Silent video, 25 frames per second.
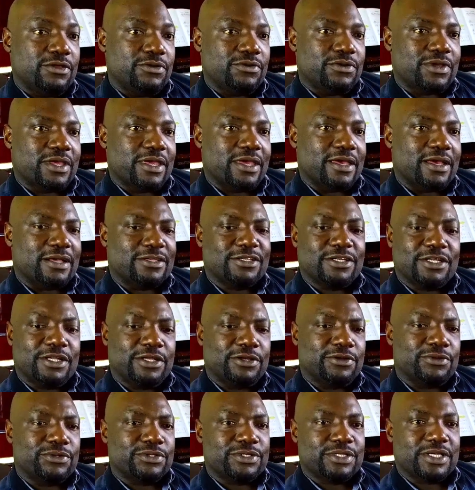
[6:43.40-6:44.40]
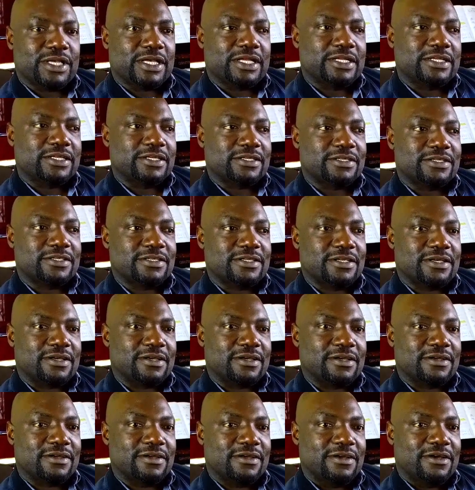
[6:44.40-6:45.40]
UK. Actually, he was here just
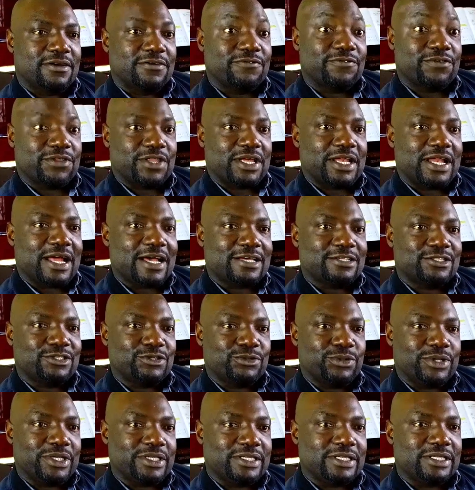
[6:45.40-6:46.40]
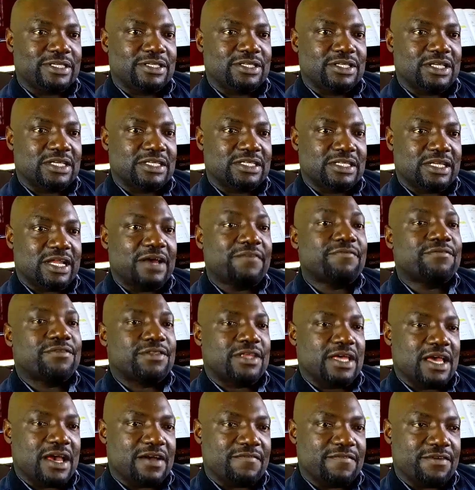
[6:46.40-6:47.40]
for the last 2 weeks. He's just left.
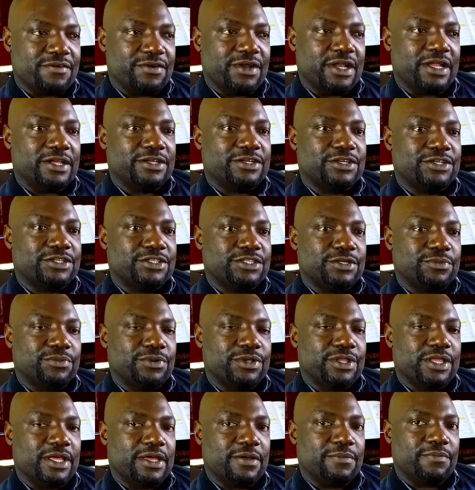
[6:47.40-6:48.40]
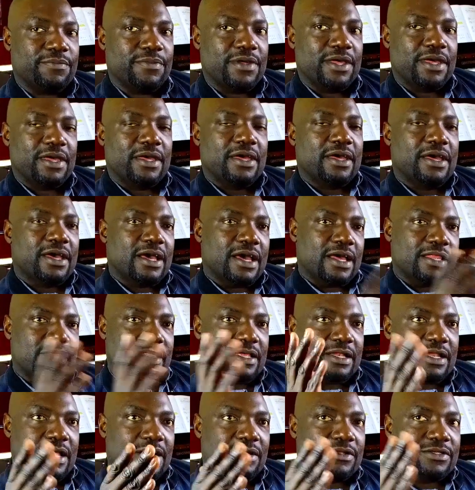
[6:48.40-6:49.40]
They have a relationship with him. And
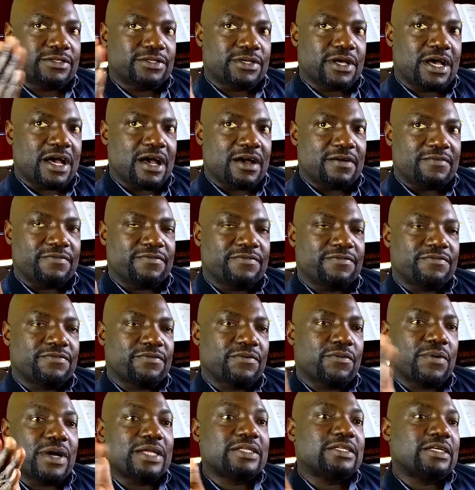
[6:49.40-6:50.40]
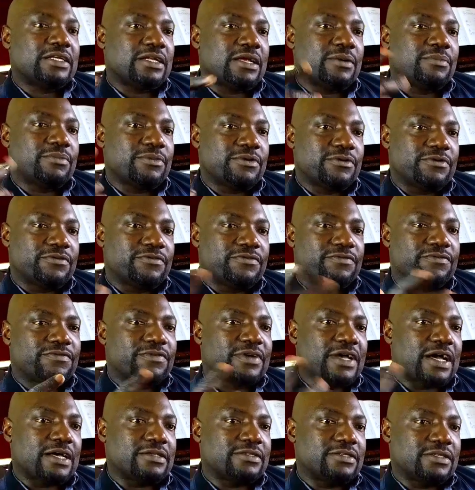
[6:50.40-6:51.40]
then I also have quite a number of
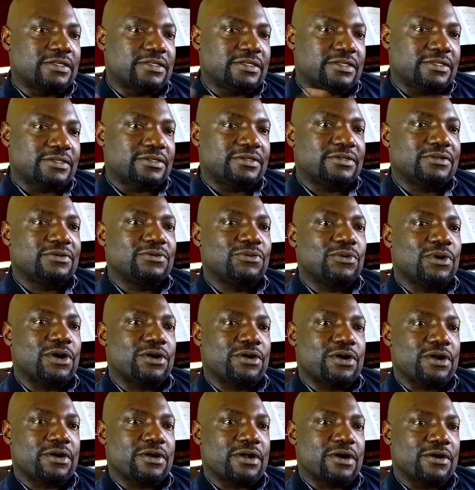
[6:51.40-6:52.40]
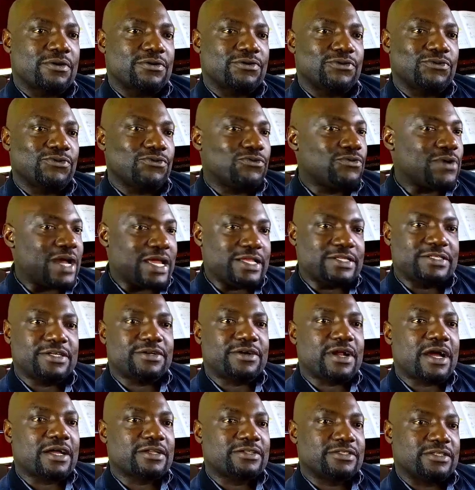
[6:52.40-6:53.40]
cousins who are around who I
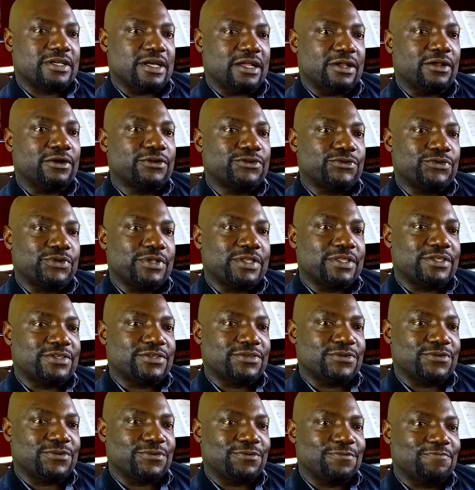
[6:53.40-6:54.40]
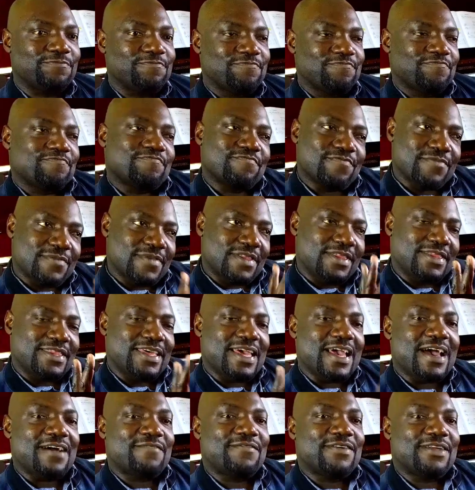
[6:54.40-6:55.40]
interact a lot with. So
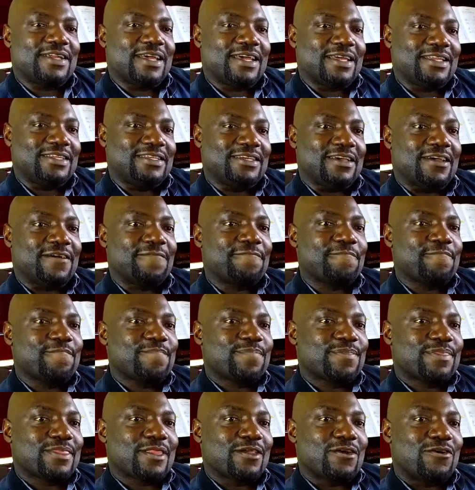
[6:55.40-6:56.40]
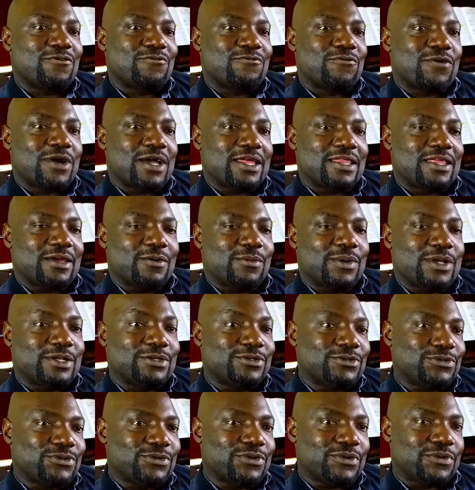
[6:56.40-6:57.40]
they have an idea of where they
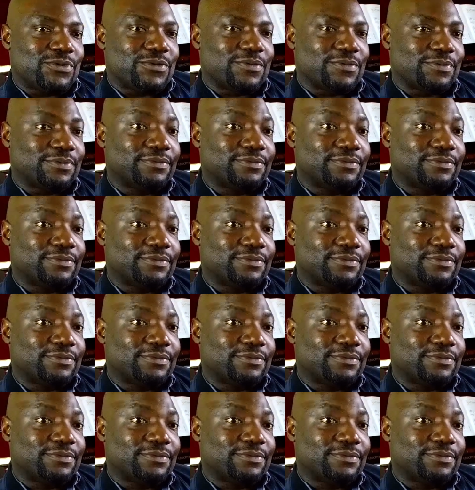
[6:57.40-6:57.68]
want to go.